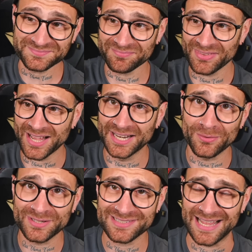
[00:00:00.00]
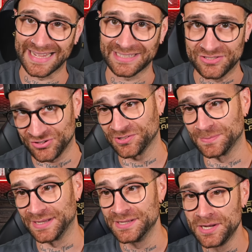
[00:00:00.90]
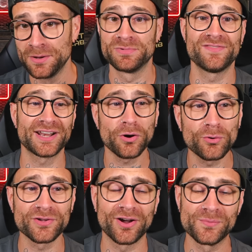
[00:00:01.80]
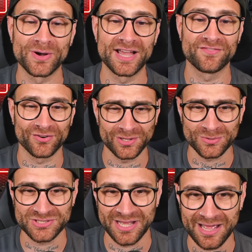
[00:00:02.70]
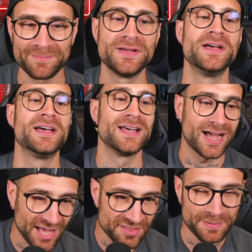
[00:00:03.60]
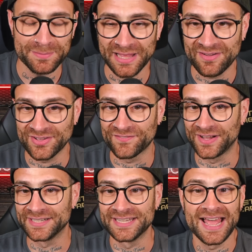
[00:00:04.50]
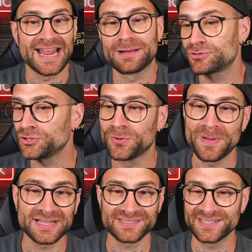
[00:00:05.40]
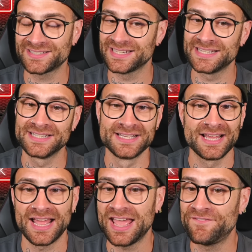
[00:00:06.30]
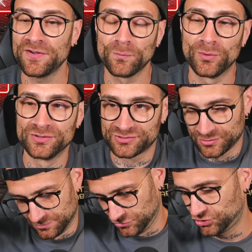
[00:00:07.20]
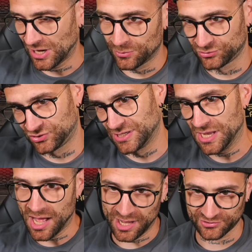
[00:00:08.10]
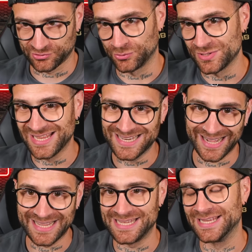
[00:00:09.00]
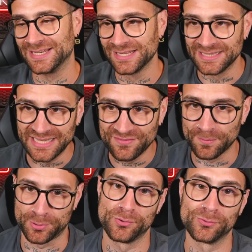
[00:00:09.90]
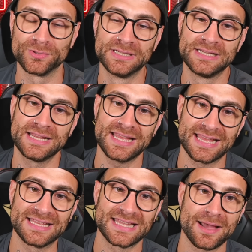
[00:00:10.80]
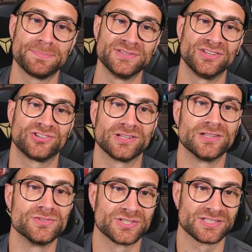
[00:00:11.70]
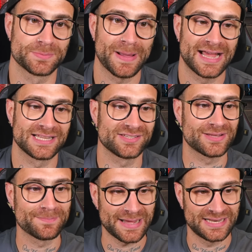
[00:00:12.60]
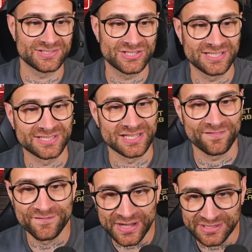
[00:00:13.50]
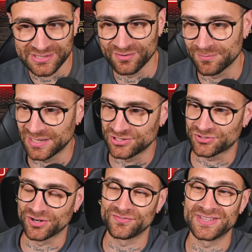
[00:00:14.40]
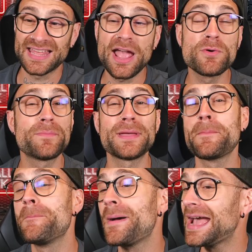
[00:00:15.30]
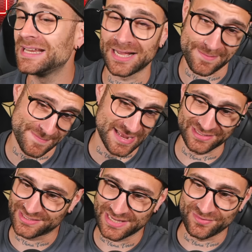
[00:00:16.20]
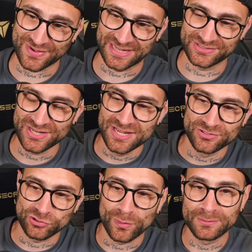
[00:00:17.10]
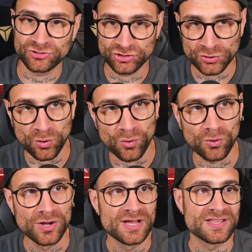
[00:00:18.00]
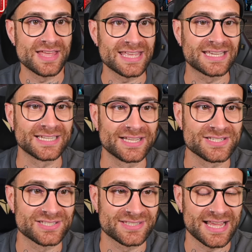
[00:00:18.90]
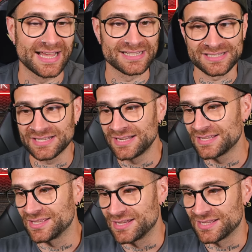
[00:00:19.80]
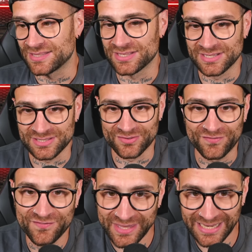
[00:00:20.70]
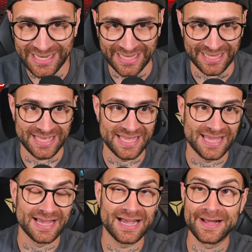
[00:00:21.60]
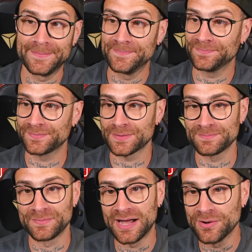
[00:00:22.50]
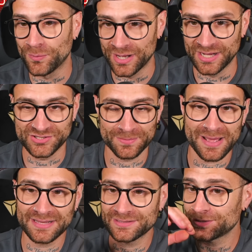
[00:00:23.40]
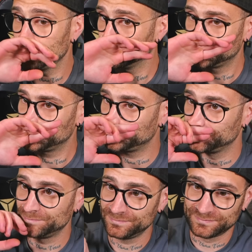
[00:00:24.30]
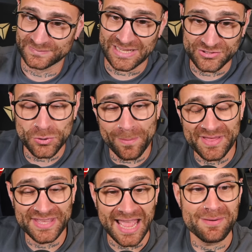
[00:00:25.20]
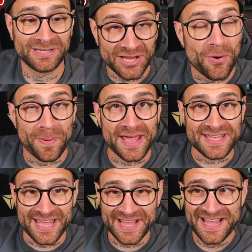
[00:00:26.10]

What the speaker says: I know what it's like, trust me. But you've had it all your own way for a long time. Other people are having fun, and I'm sure Man City, if it was Chelsea, Arsenal, United, Liverpool in that position losing to Palace and Palace getting their first ever major trophy, they would be made up, Man City fans. So I'm sure they can understand the feeling here. My word. So let's talk about the game a little bit, yeah?